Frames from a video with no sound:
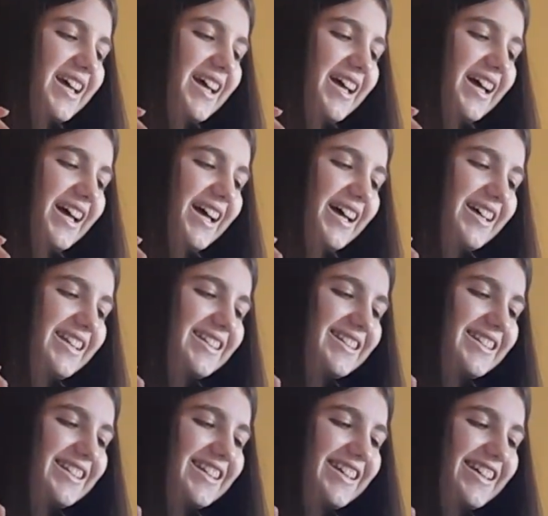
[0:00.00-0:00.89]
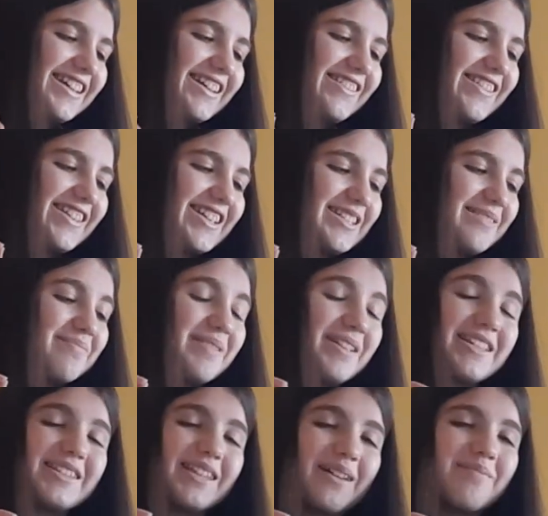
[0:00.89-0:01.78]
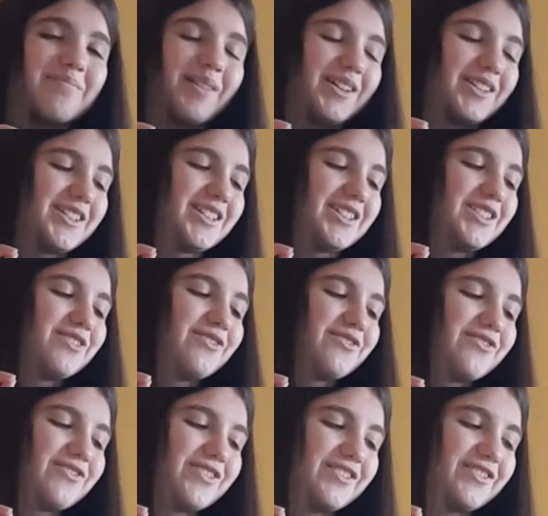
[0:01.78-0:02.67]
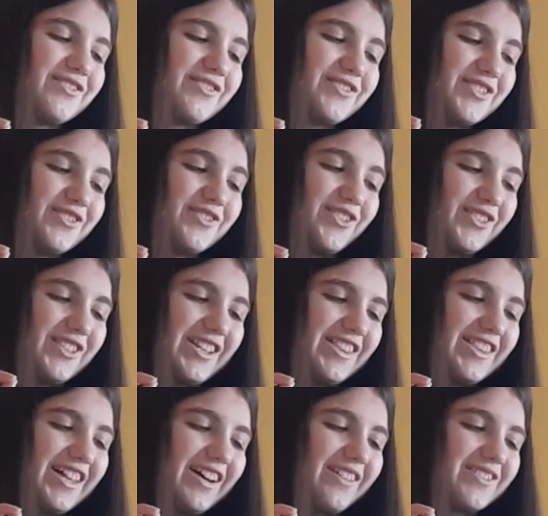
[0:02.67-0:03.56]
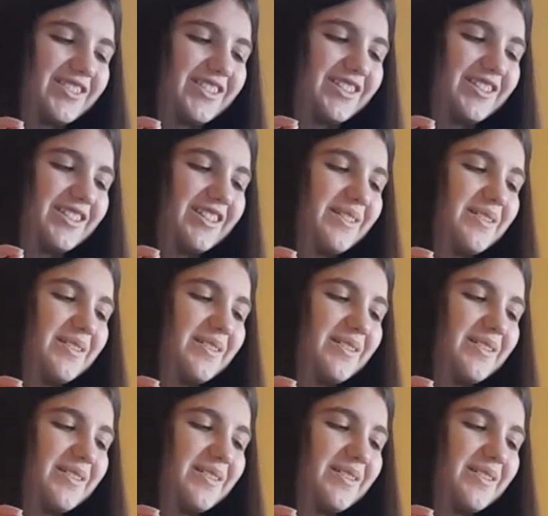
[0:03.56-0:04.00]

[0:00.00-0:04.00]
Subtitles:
And increased peacetime budget to 14,000.